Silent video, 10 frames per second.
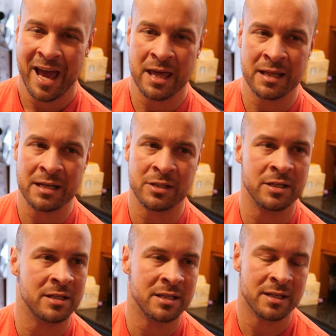And that's
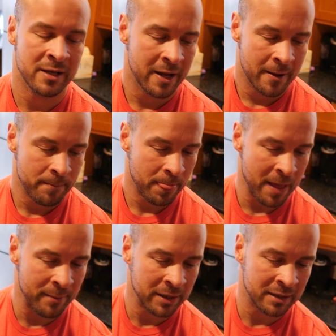just,
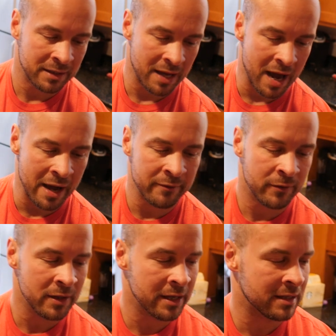I mean, I
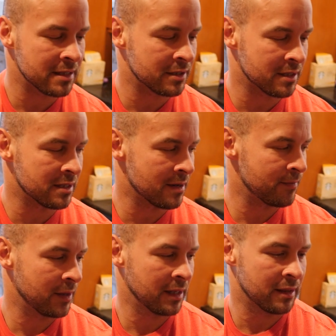feel like that's just
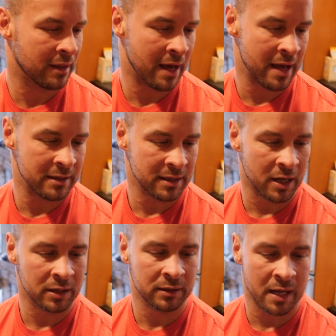something that
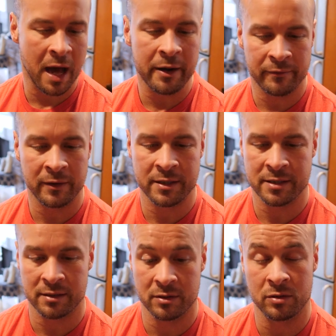a lot of
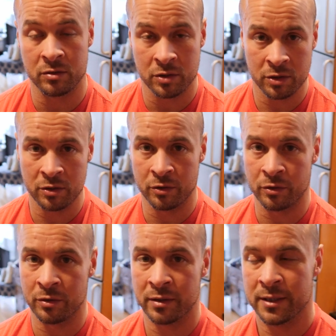us
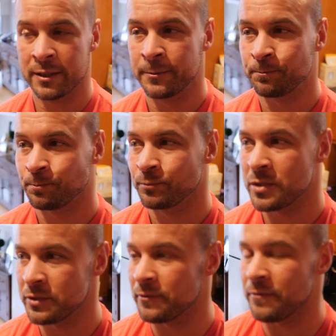do
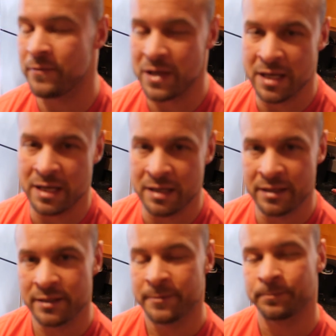to
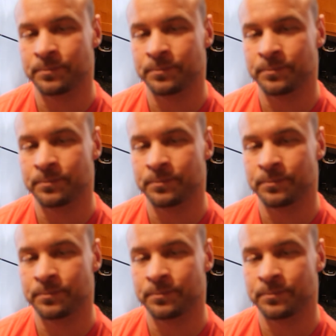feed